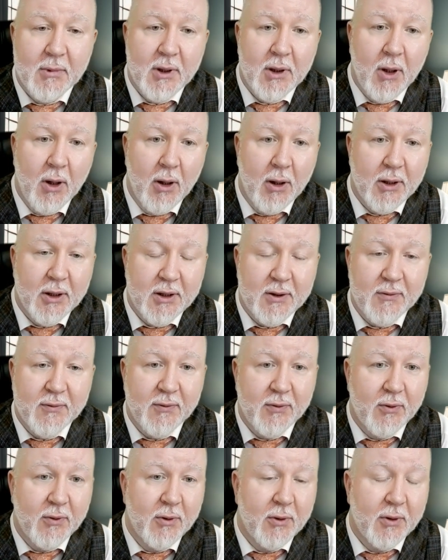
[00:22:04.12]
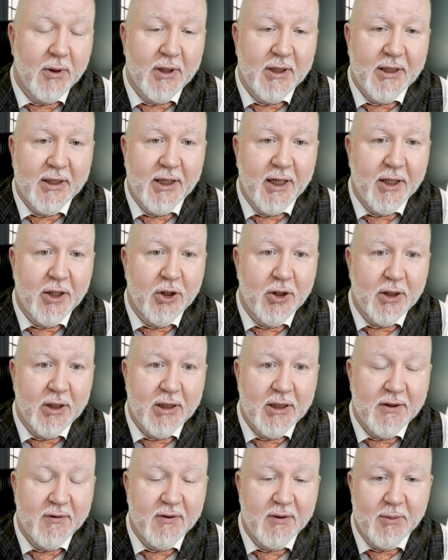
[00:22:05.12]
cause for litigation
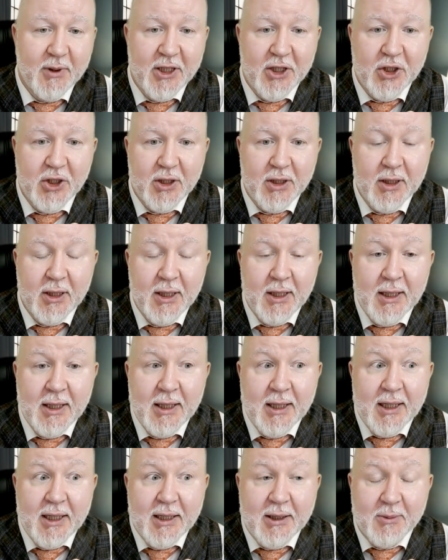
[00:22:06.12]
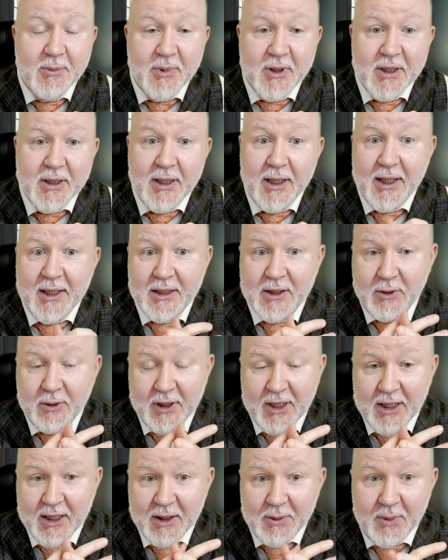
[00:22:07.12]
and defamation, but as you
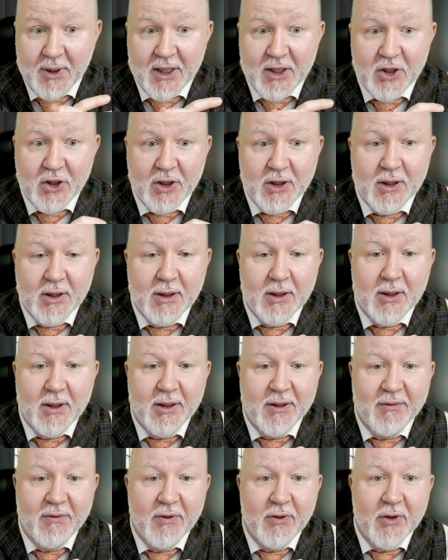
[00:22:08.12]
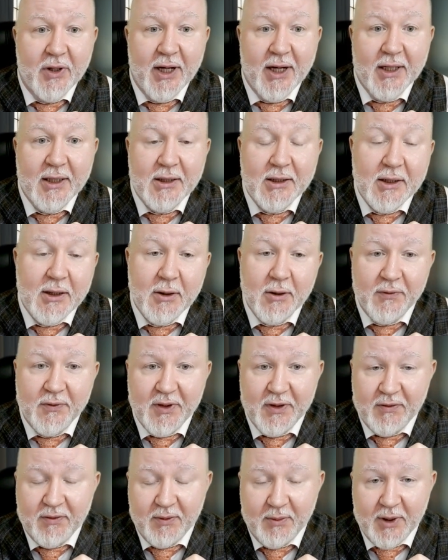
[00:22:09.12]
can imagine, the very idea of
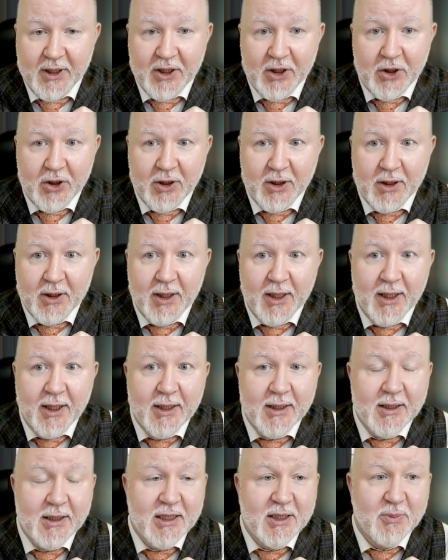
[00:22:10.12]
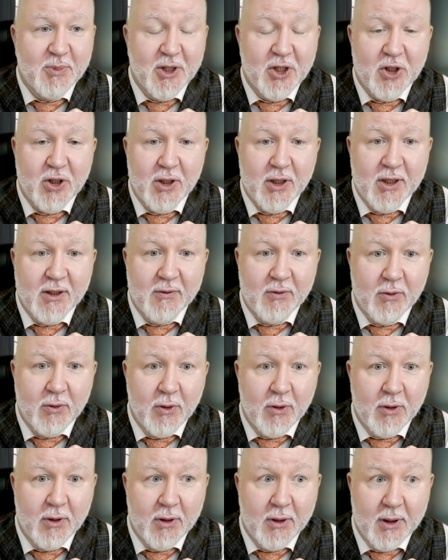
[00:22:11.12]
defamation, and especially if
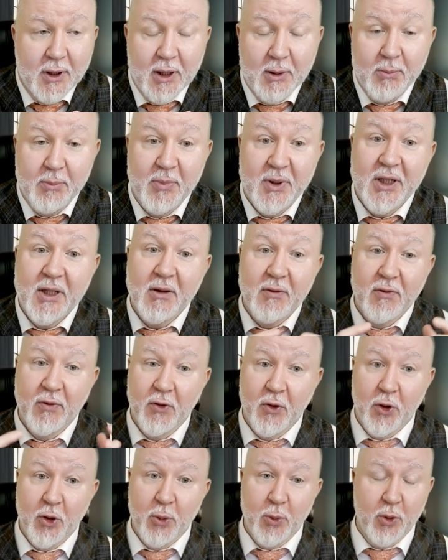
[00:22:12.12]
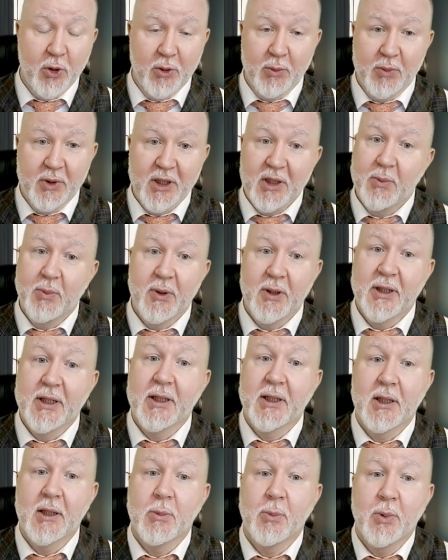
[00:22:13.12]
you're like a big firm or big
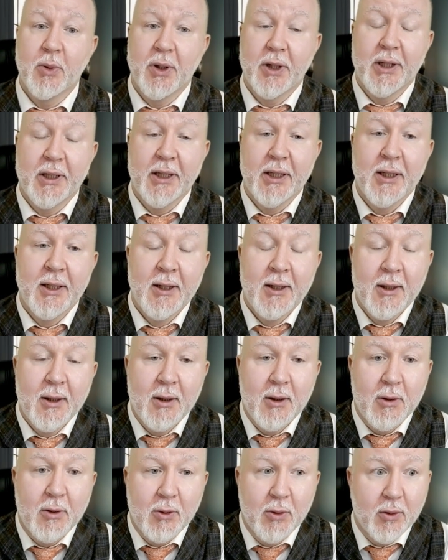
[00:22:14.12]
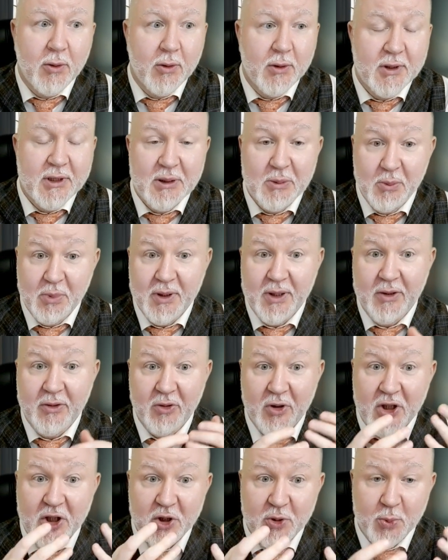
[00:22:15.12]
political party or simply a
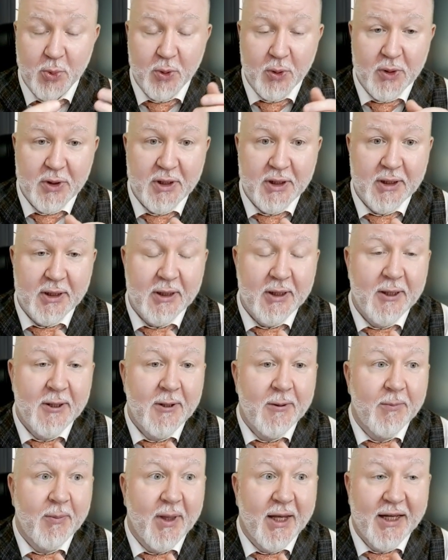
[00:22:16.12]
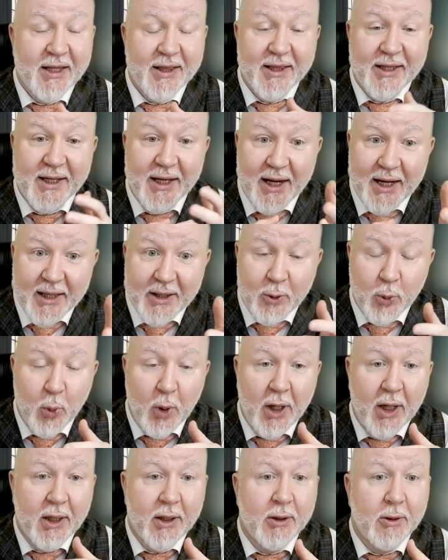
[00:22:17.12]
rich person, and the other
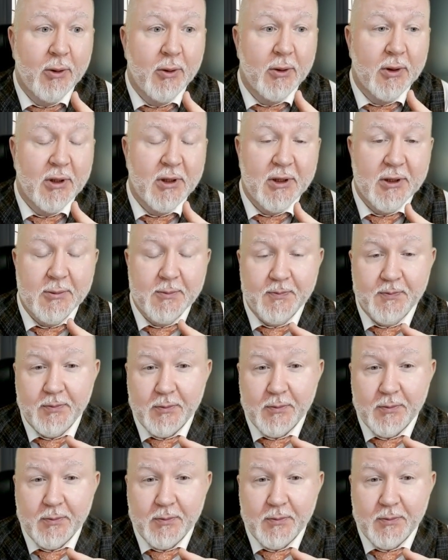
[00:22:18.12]
one who is